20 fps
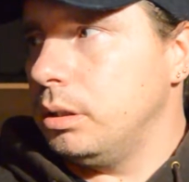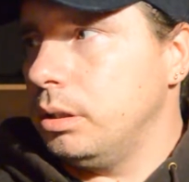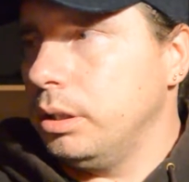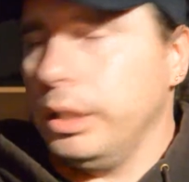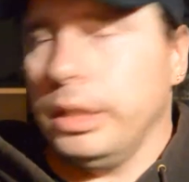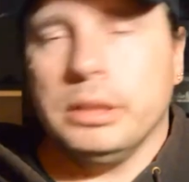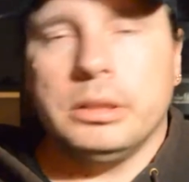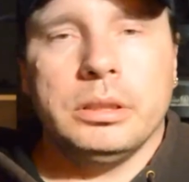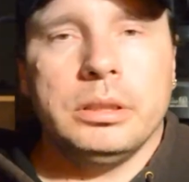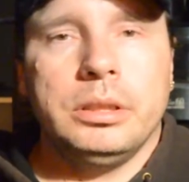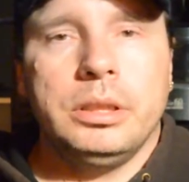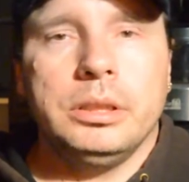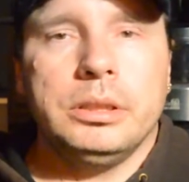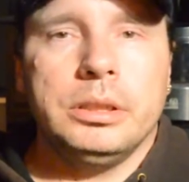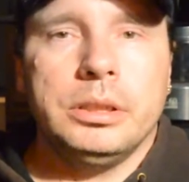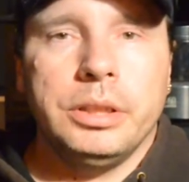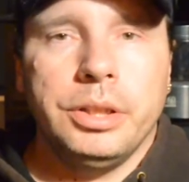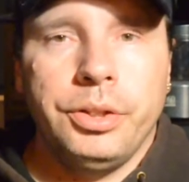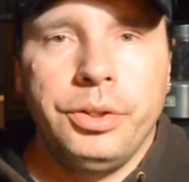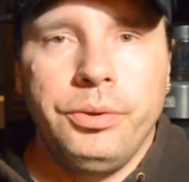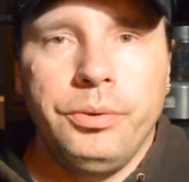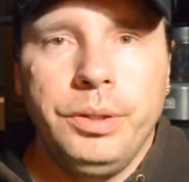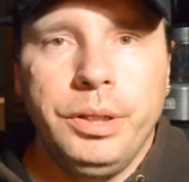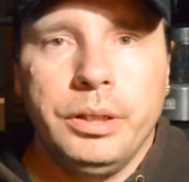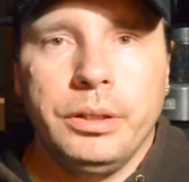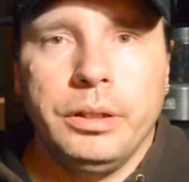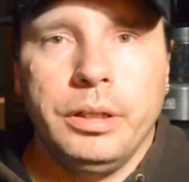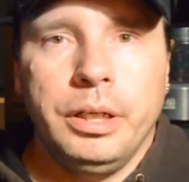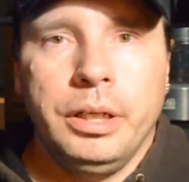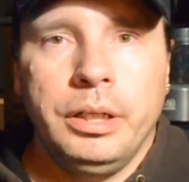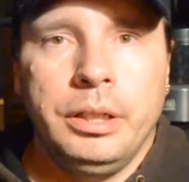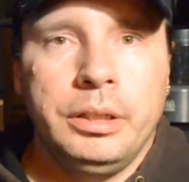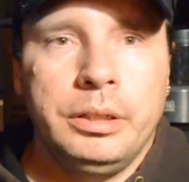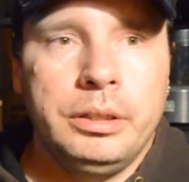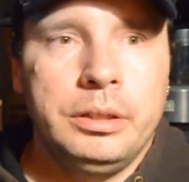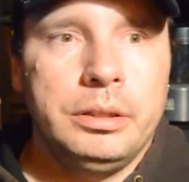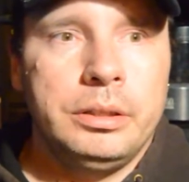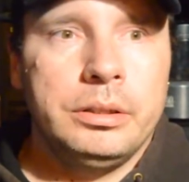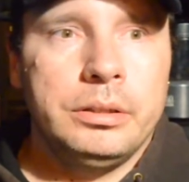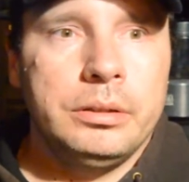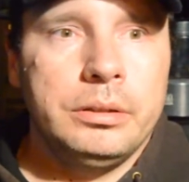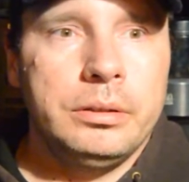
That's this is the new year, and